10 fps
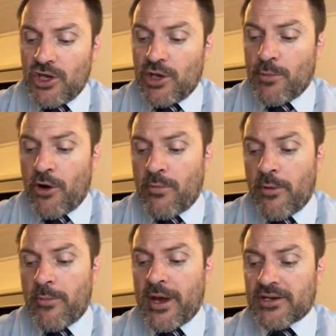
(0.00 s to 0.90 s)
You might
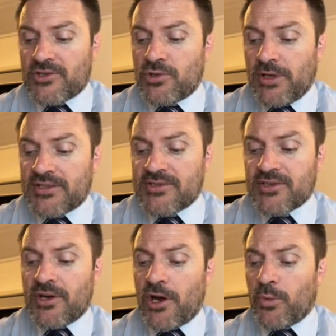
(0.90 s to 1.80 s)
remember back to 2 lessons
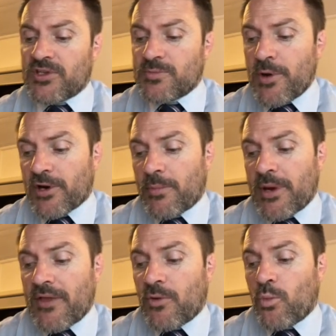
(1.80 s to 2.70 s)
ago, we spoke
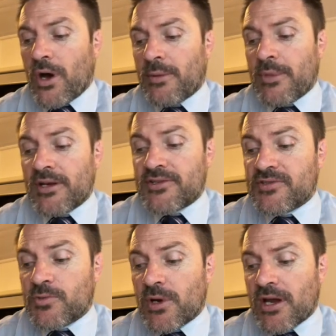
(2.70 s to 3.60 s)
about the 1 meter
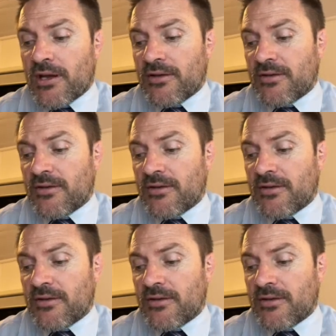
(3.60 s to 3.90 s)
square.